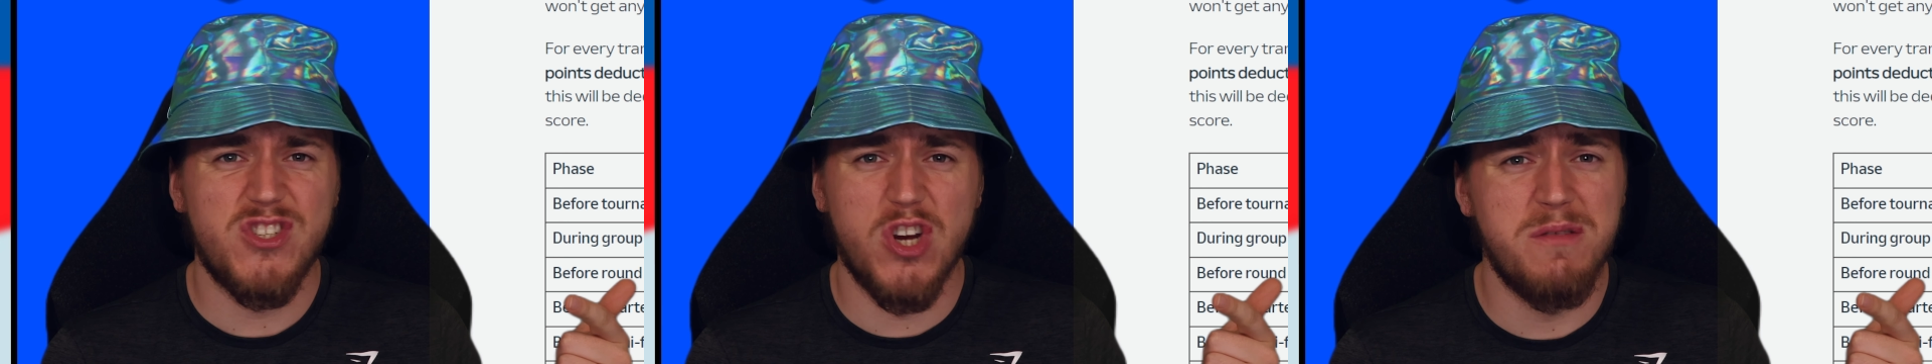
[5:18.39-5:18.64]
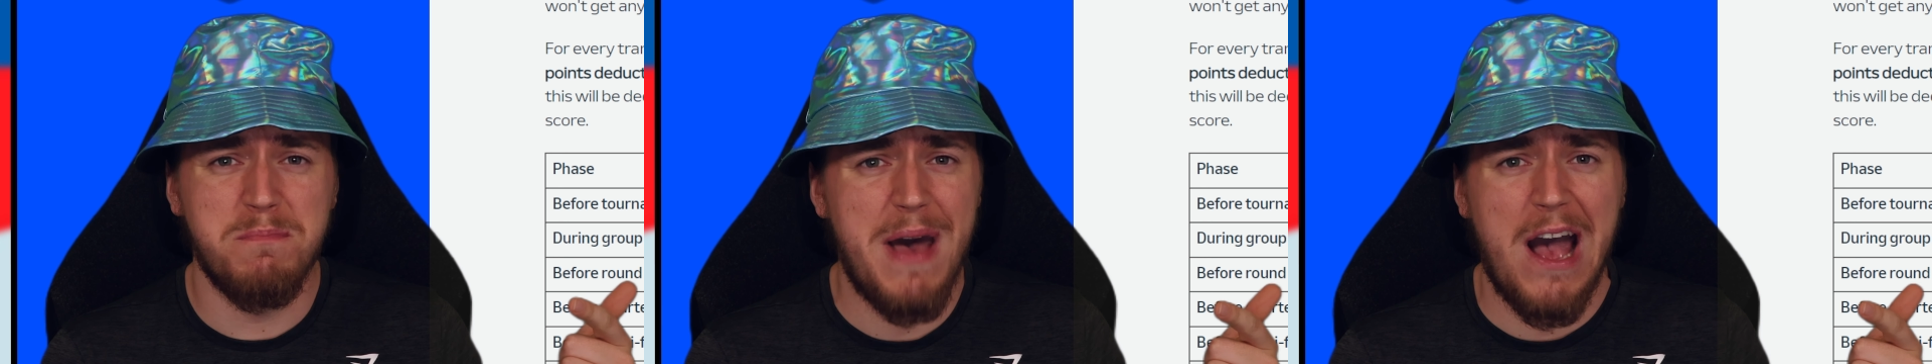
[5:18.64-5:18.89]

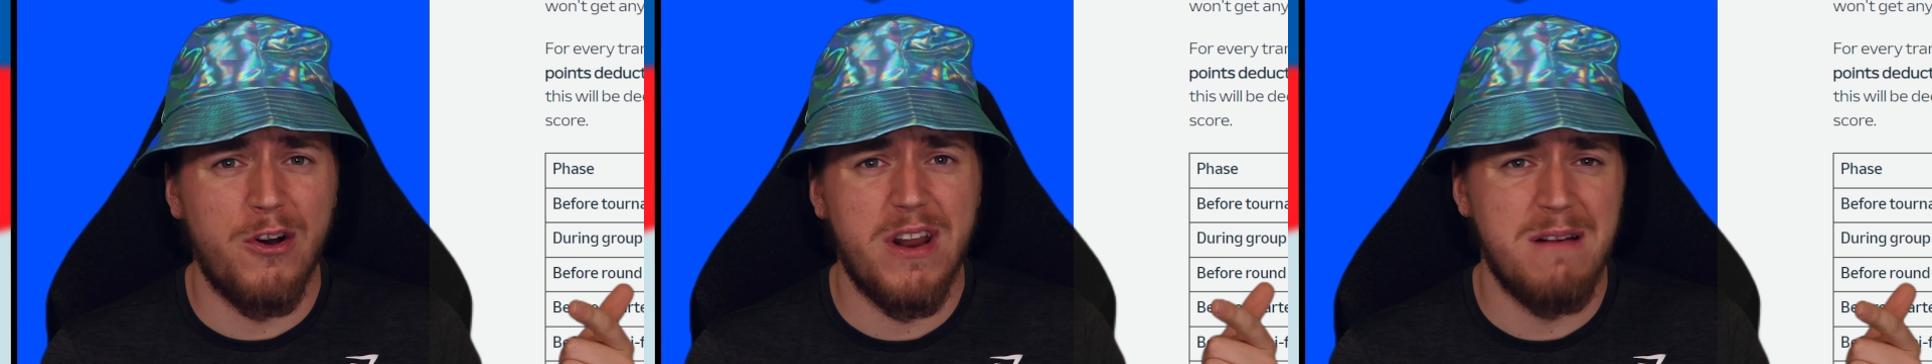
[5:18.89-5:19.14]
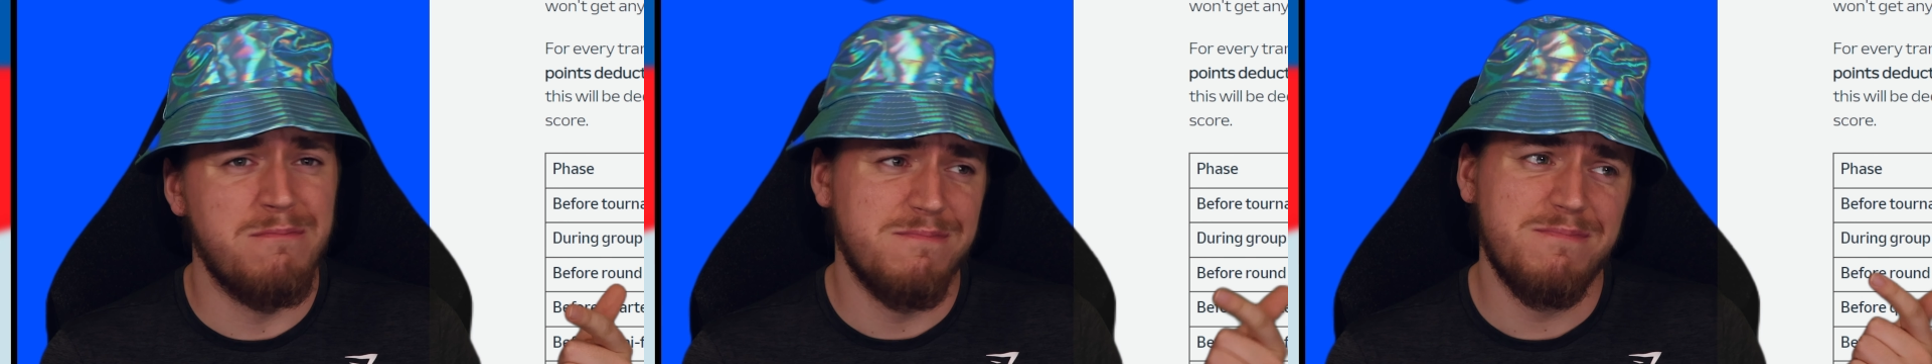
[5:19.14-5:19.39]
shouldn't bet
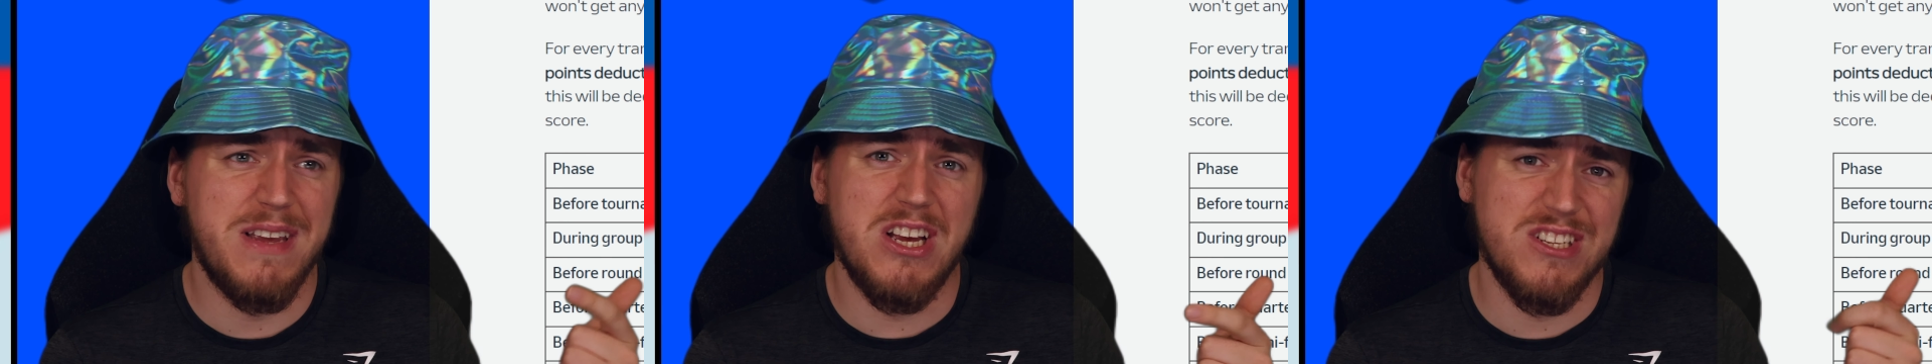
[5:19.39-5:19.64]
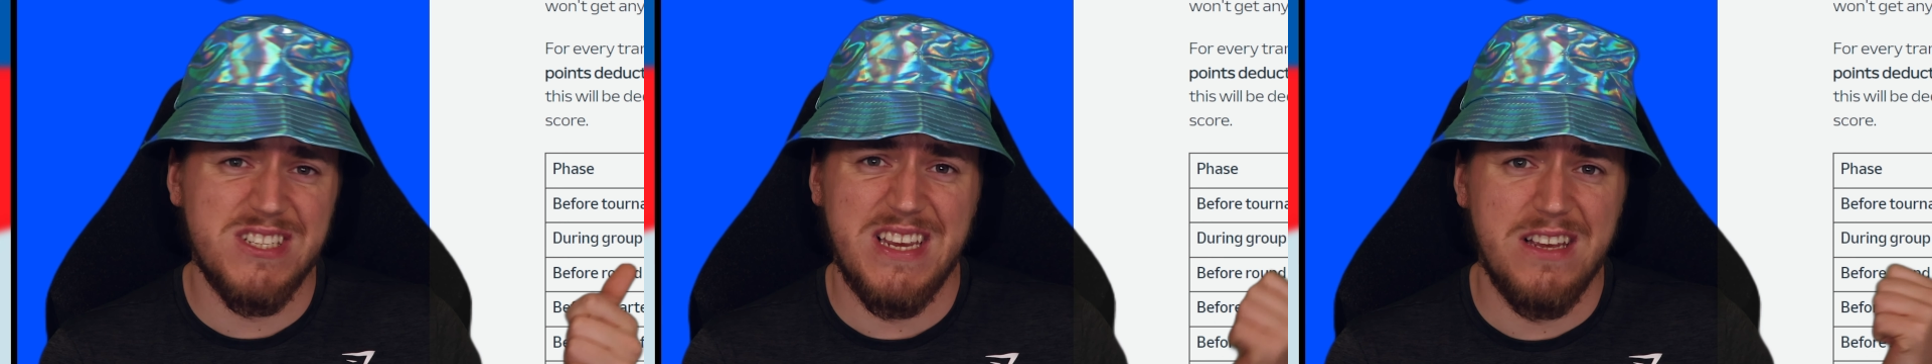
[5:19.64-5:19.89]
on him
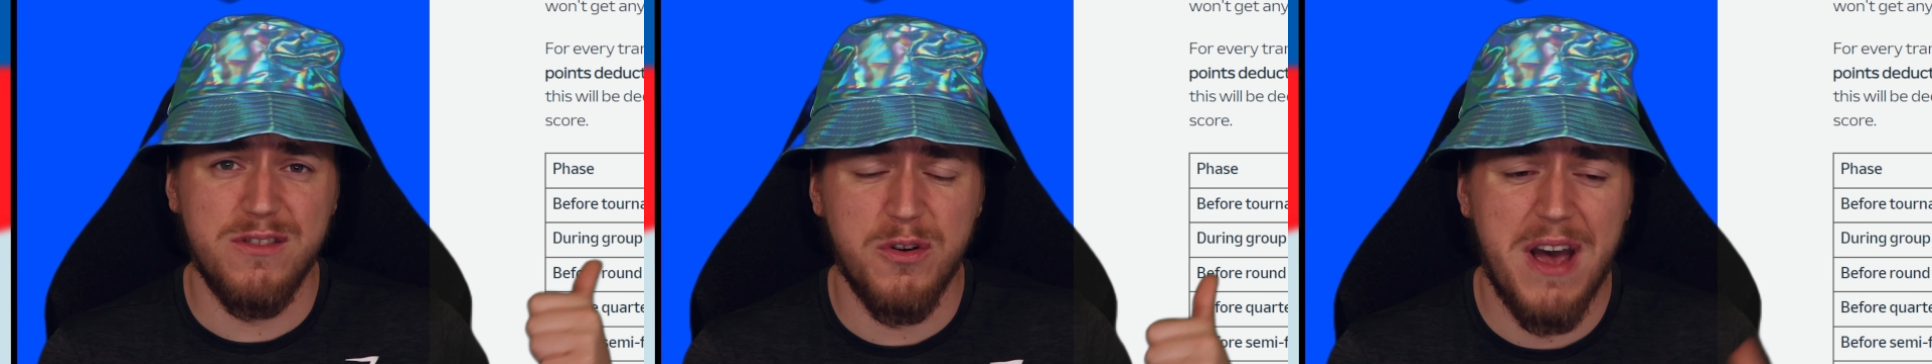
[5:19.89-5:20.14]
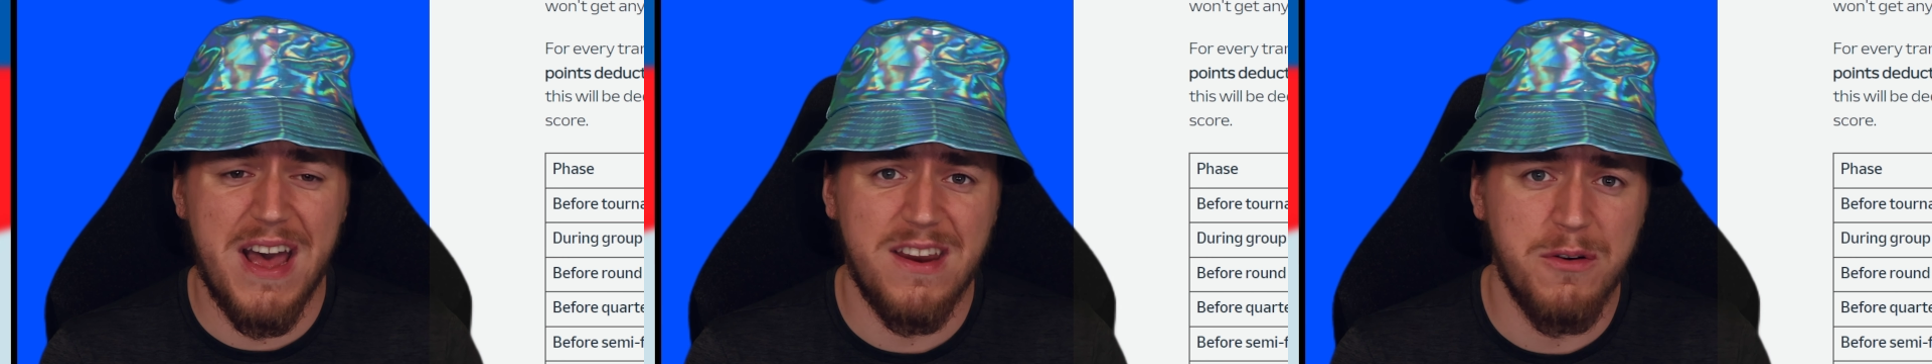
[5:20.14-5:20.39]
because he'll do it